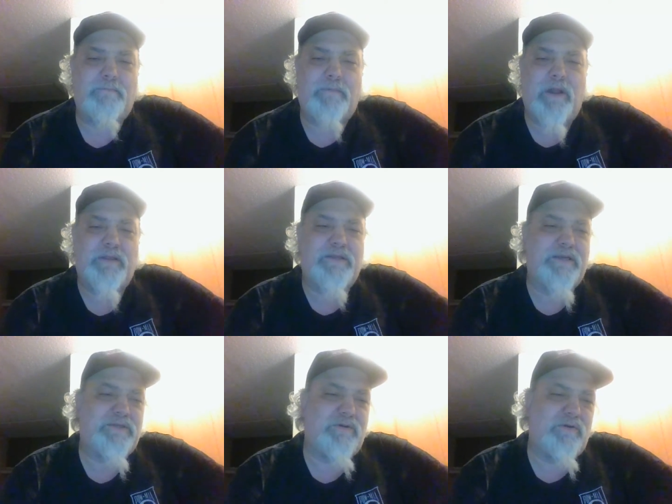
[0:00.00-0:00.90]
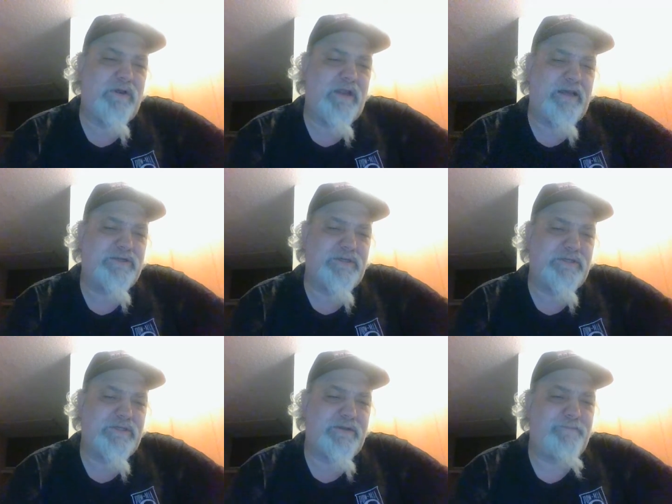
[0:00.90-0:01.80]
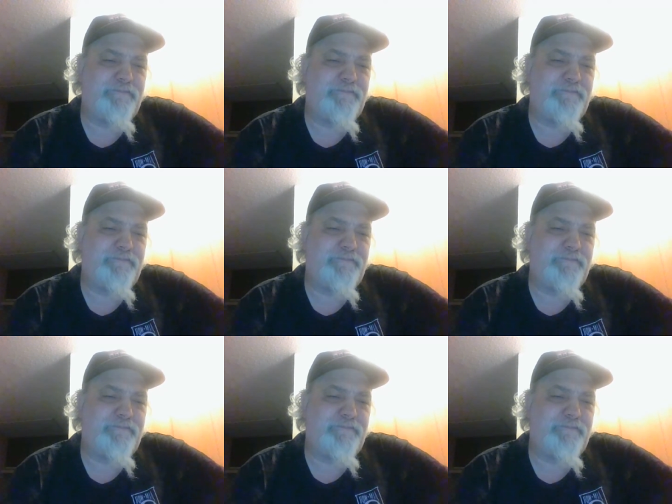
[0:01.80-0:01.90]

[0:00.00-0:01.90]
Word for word: politics or elections.